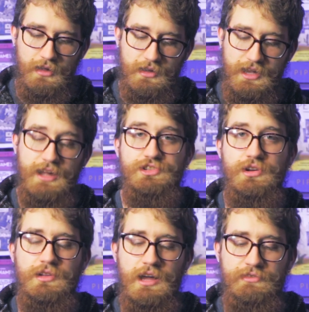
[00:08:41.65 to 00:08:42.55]
Ganz,
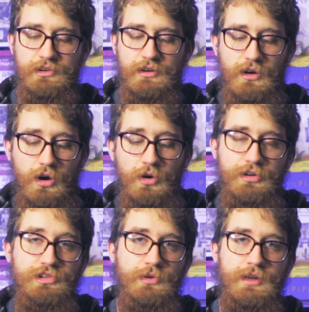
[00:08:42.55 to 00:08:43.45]
Schön, Clever, all
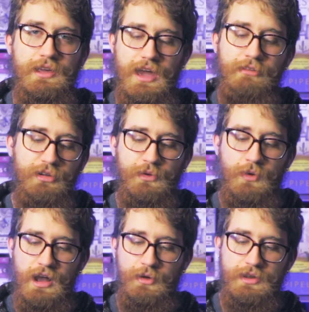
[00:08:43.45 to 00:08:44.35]
you're doing every round